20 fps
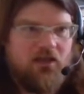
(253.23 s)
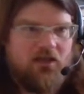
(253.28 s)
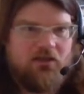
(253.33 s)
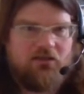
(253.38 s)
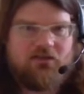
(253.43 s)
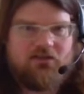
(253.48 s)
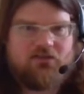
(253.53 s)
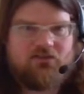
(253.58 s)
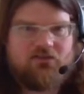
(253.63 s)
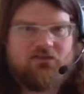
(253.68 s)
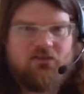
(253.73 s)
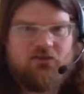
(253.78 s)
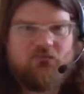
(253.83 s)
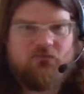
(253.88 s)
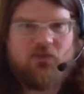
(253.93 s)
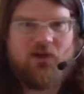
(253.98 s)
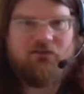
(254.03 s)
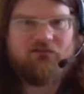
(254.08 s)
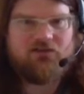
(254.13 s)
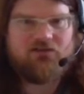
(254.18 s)

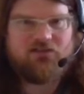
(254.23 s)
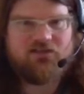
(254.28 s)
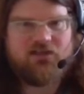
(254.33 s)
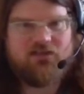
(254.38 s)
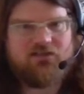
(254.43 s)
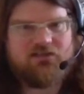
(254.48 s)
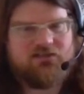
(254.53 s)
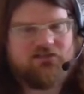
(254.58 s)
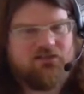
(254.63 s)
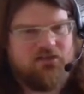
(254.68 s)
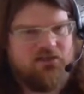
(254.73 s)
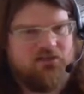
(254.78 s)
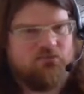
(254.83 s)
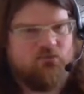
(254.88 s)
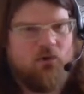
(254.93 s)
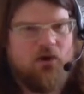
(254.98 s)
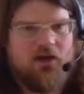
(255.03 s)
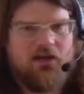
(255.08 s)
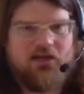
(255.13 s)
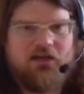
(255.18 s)
software is
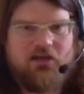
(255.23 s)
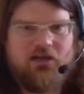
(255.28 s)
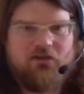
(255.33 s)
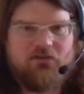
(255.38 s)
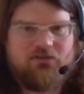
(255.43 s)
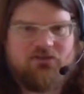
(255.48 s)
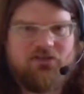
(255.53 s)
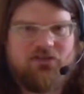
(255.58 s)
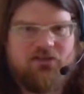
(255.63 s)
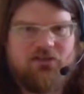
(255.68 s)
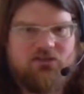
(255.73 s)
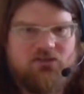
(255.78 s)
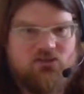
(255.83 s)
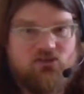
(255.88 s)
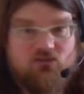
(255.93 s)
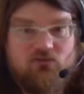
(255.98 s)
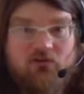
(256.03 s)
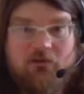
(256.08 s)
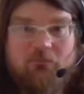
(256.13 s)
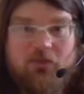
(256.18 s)
widely used in the
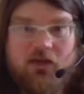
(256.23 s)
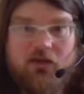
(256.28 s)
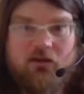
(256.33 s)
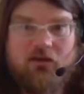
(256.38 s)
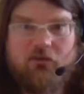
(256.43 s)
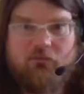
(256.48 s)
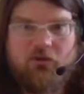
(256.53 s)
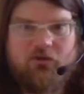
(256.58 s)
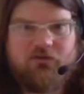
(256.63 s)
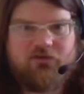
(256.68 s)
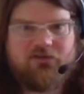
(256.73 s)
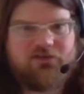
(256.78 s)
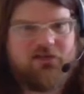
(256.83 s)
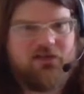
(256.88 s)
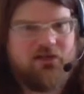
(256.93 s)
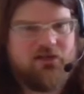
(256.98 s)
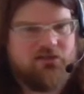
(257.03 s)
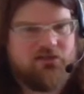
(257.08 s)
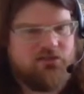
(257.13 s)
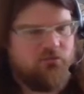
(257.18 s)
streaming
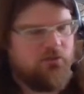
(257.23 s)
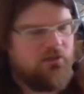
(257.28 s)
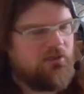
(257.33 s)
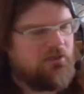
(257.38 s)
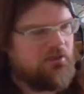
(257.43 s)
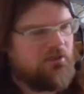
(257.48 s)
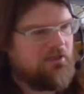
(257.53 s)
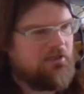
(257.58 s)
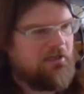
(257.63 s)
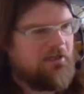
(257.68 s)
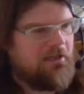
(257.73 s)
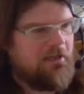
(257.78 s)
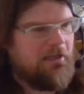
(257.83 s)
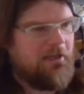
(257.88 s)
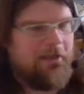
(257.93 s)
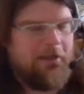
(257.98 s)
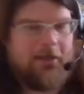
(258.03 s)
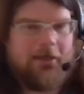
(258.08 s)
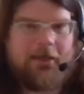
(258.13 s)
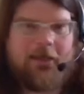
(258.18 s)
community, as it were,
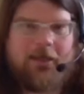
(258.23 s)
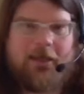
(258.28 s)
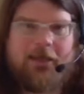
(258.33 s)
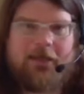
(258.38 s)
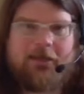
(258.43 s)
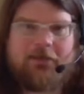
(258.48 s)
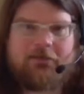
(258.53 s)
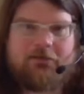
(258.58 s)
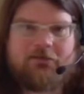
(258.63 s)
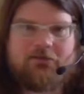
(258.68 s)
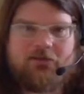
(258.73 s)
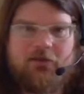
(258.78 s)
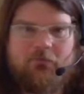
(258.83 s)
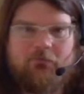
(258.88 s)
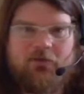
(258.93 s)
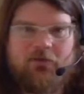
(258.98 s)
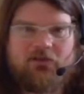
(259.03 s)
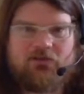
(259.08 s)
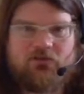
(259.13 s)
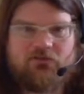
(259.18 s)
and
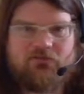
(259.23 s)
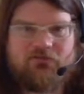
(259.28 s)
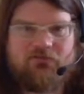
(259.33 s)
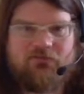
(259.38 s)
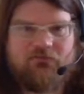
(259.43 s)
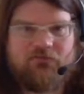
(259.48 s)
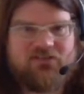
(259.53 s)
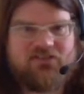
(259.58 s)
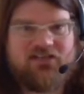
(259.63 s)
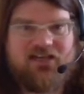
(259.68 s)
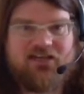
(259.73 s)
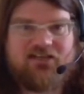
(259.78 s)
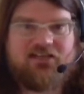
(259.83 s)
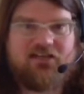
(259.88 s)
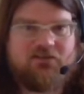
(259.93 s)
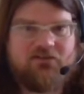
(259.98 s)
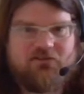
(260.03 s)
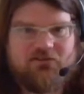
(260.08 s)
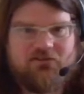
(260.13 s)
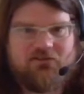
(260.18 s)
there's lots of different
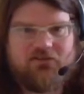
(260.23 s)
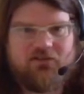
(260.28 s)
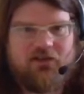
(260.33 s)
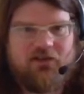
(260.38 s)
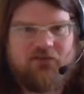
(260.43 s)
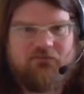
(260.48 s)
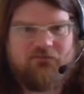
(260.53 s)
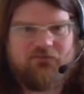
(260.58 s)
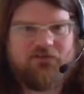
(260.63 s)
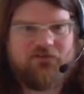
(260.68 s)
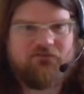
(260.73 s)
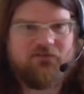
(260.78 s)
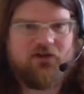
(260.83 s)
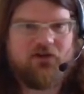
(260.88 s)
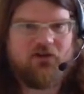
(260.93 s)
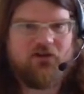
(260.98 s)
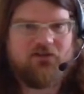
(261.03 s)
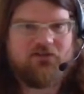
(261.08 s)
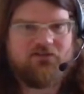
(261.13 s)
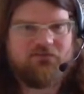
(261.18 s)
settings for different
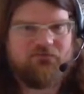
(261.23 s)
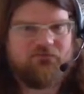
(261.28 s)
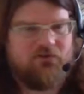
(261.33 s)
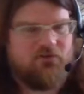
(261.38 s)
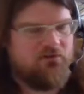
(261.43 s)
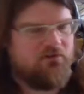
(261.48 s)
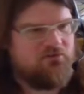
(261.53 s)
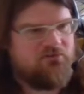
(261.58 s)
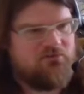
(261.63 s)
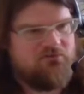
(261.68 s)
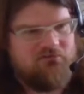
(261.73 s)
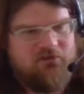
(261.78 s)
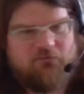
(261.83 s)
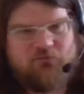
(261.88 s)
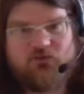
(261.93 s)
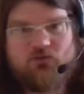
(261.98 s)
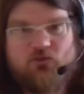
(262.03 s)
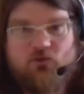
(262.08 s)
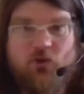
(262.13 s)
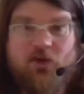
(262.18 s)
kinds of. You could stream
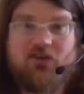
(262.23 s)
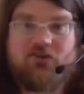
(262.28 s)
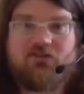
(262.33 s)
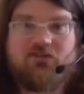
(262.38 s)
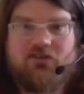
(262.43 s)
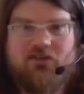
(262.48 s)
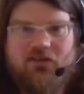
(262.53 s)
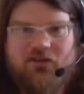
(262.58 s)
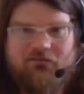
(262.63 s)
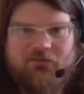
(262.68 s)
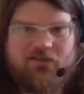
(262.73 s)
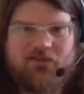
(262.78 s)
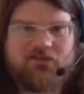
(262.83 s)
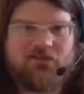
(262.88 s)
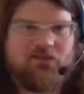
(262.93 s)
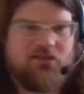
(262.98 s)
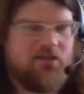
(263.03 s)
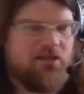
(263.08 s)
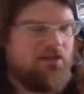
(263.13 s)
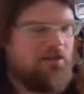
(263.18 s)
to Twitch if that's
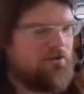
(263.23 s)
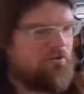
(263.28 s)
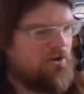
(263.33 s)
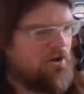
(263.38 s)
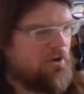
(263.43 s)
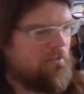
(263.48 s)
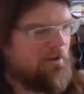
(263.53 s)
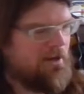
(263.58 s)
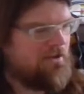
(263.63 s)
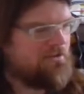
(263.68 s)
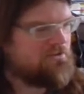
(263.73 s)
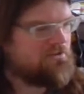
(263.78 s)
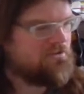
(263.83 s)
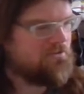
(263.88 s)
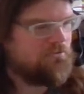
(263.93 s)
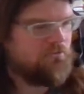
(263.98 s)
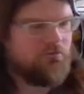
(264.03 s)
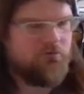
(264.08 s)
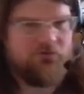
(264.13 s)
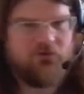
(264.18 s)
a thing you know about,
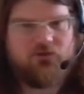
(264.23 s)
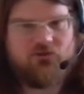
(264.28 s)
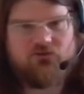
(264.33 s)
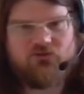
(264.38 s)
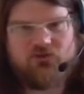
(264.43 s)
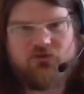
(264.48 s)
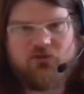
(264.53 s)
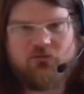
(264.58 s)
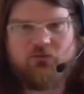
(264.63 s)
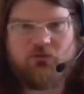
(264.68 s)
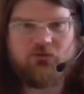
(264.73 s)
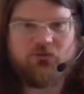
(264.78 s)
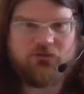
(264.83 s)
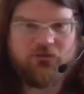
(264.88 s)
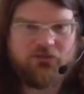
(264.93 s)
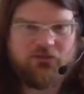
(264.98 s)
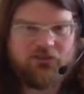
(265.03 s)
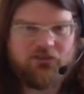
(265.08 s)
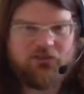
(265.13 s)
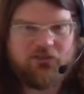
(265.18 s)
or YouTube, or
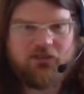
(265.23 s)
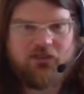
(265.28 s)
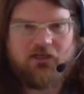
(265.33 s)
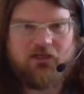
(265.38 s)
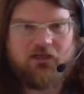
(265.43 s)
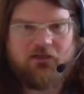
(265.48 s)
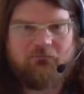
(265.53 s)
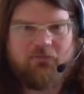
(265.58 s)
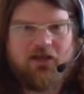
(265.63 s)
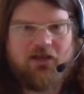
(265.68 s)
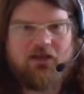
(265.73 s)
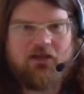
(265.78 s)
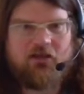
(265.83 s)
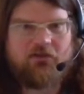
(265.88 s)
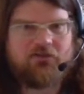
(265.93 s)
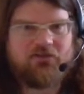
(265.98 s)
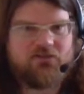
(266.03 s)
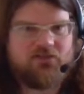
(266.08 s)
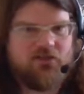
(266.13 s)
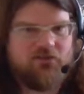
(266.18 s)
many
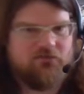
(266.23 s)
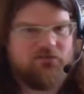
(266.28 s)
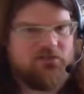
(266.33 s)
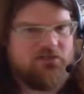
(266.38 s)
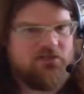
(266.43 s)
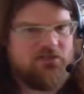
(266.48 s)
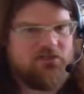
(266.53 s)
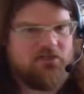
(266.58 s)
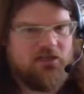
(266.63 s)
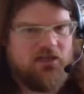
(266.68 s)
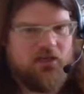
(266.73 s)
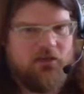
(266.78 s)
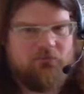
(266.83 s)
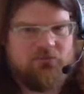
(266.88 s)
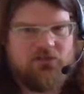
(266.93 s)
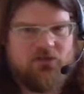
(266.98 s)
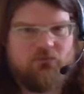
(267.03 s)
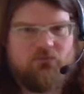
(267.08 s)
other services. So we